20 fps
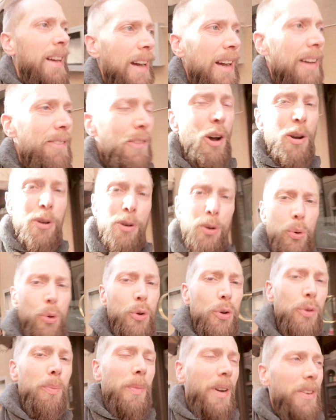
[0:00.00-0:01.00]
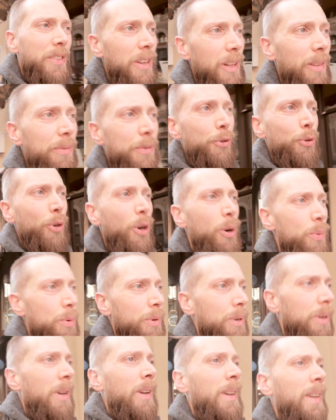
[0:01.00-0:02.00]
I've gone and ordered myself a drone
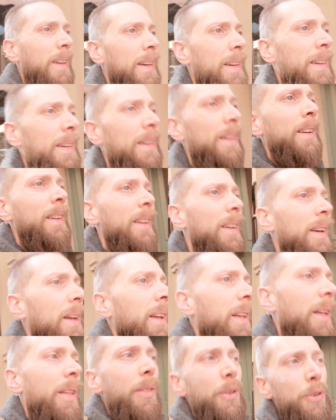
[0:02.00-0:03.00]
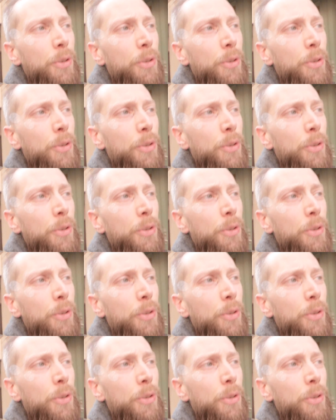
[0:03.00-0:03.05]
the